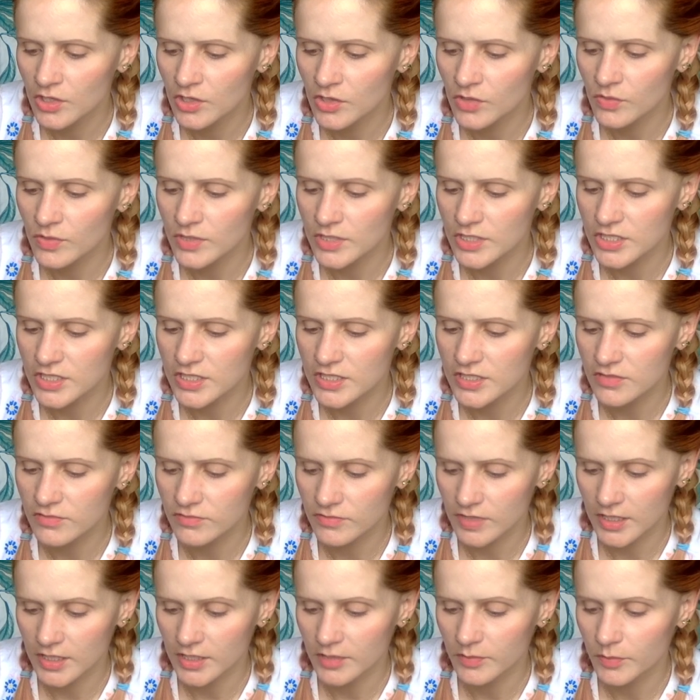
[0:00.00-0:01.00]
which is a
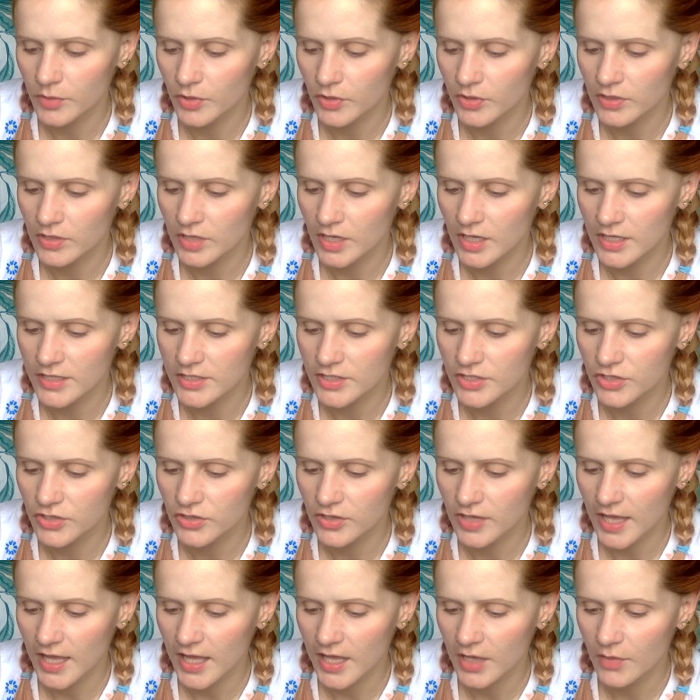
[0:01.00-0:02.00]
running podcast,
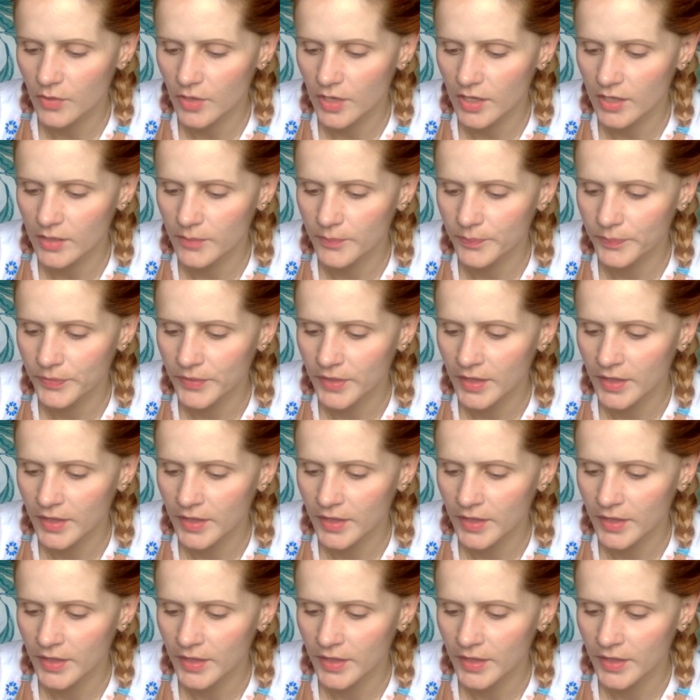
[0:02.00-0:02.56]
UK one.